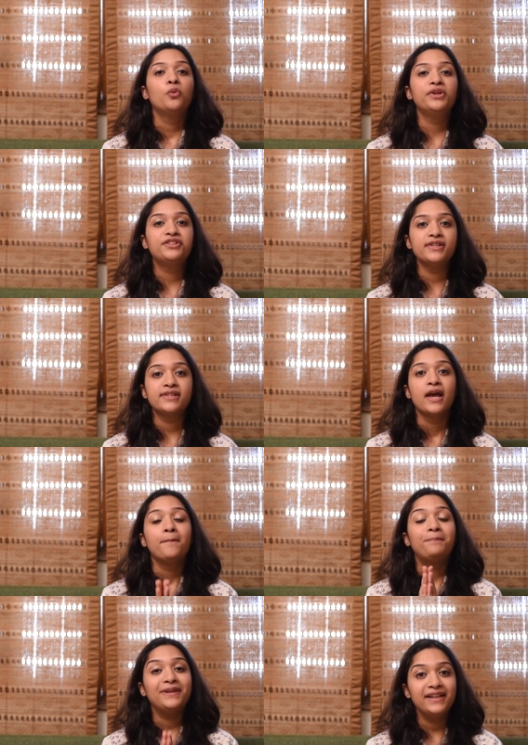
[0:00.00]
which is
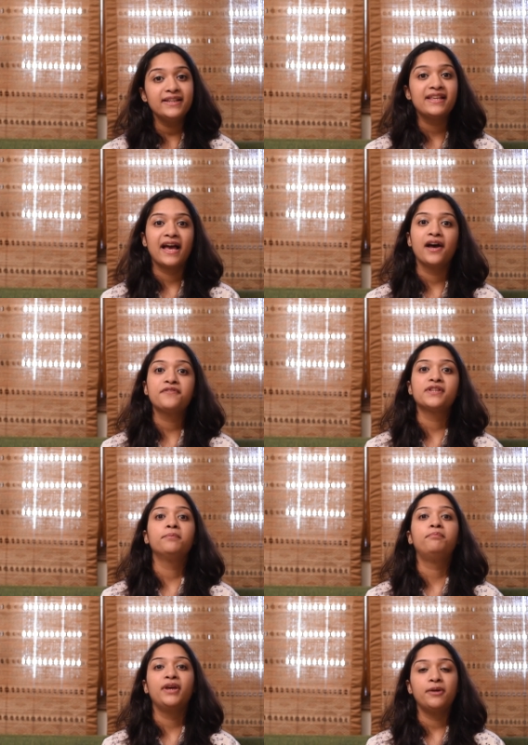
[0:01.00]
please have
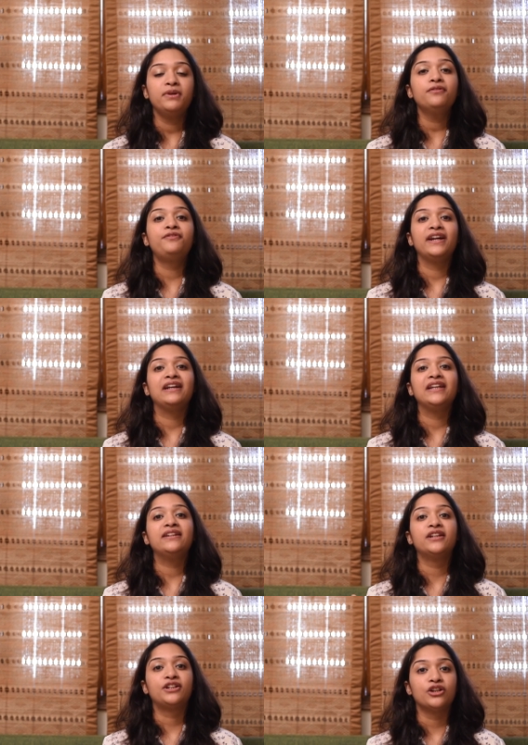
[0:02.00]
some
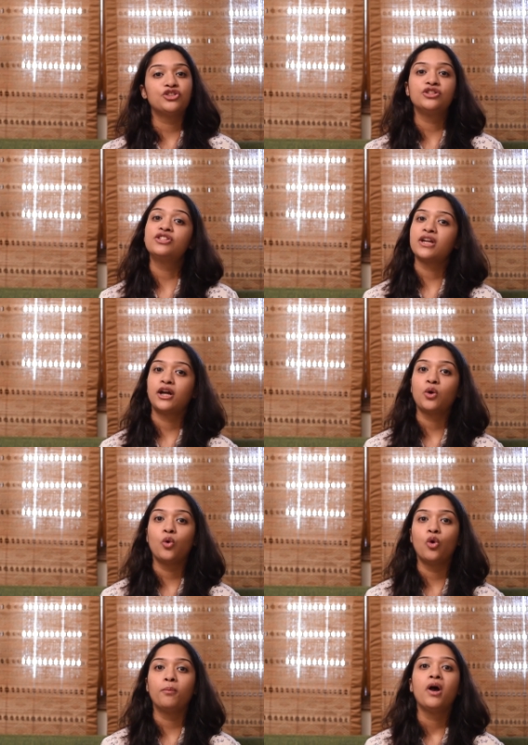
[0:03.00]
baby-friendly detergents at
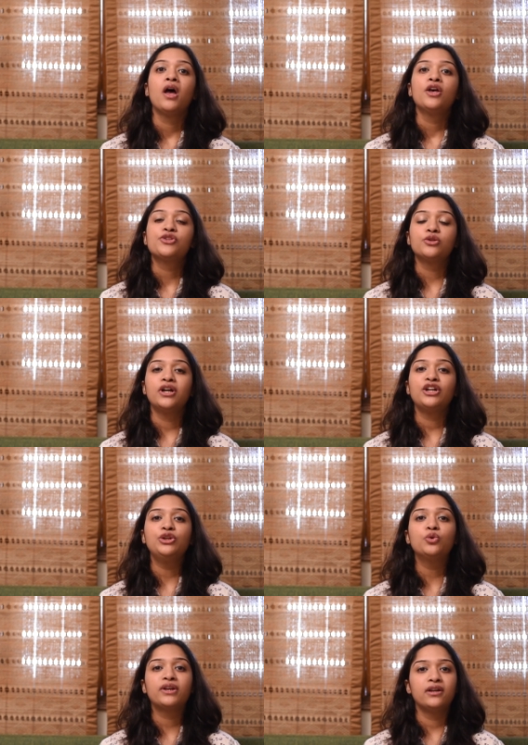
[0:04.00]
home so that
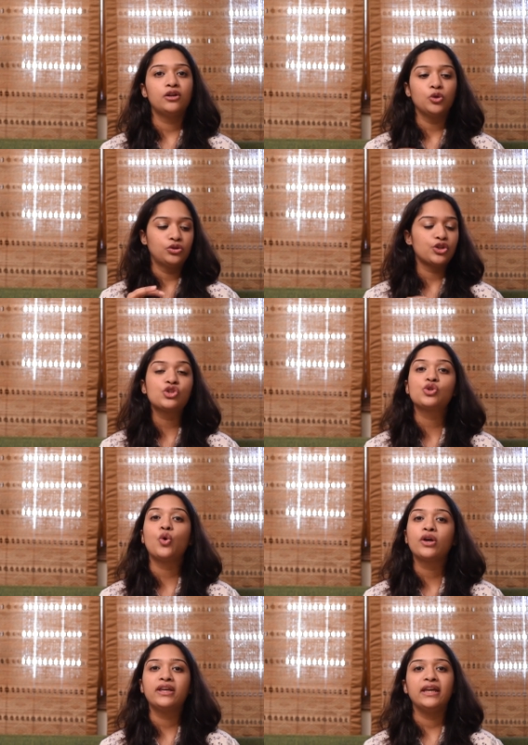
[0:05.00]
you can do the
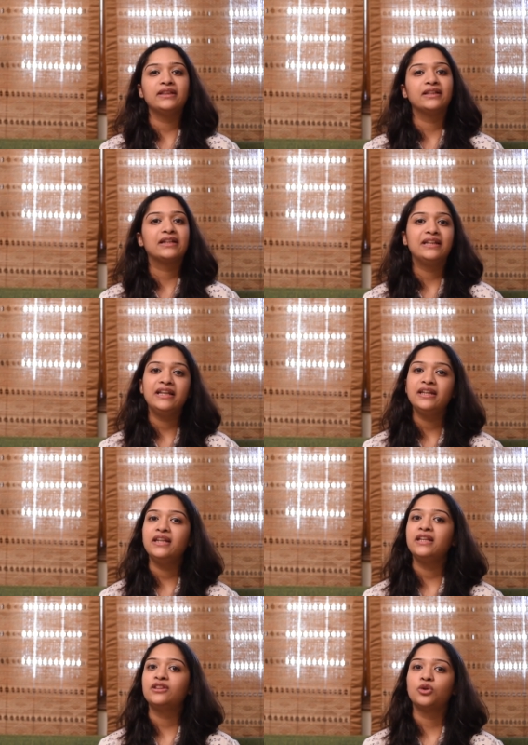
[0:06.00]
soaking, the
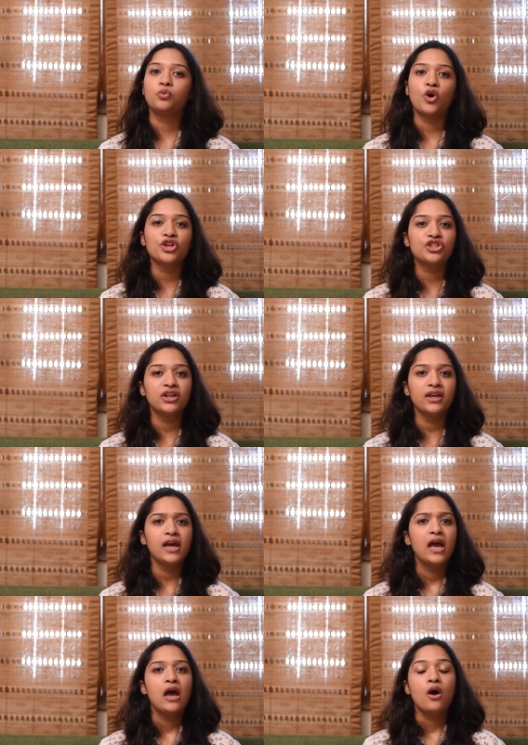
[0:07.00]
cleaning, the washing,
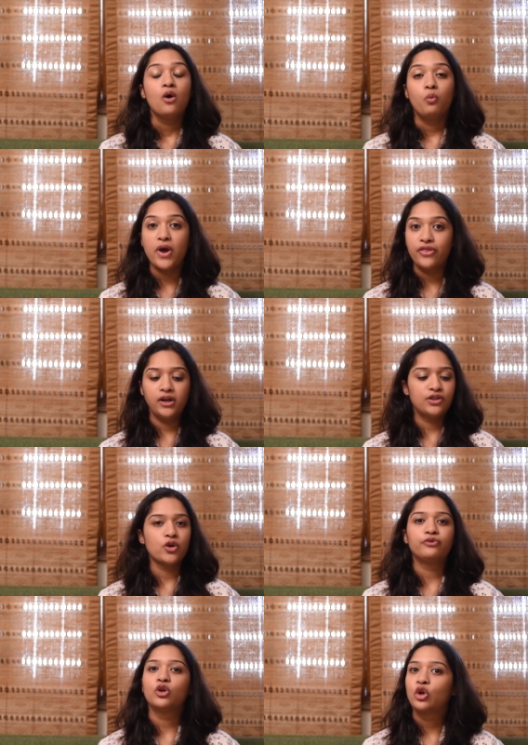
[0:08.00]
whether it's
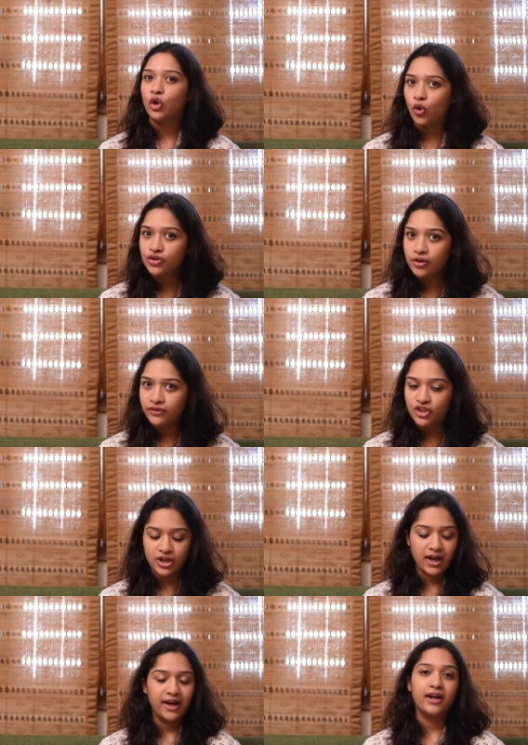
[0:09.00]
of the clothes of the
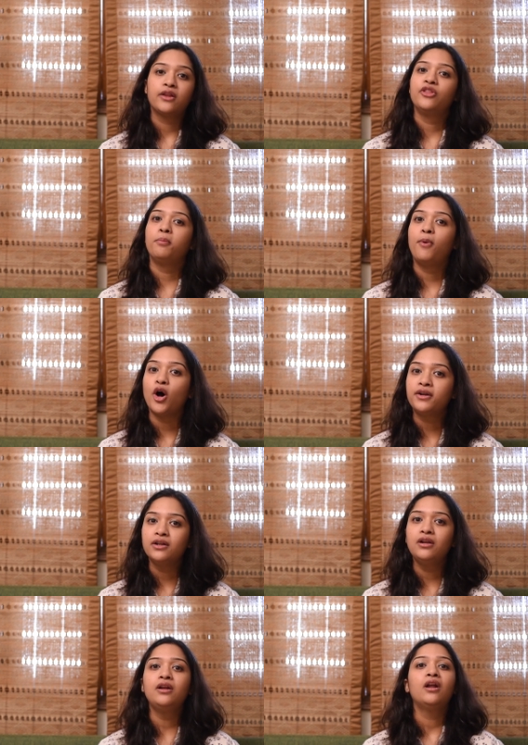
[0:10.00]
child, the
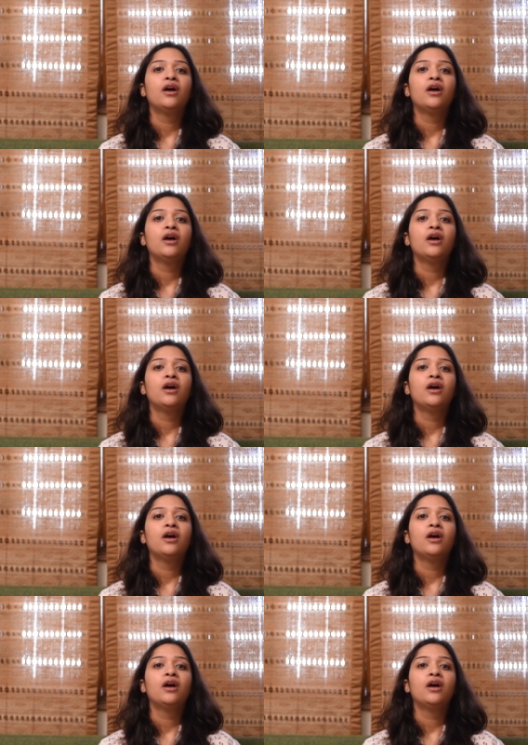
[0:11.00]
bottle,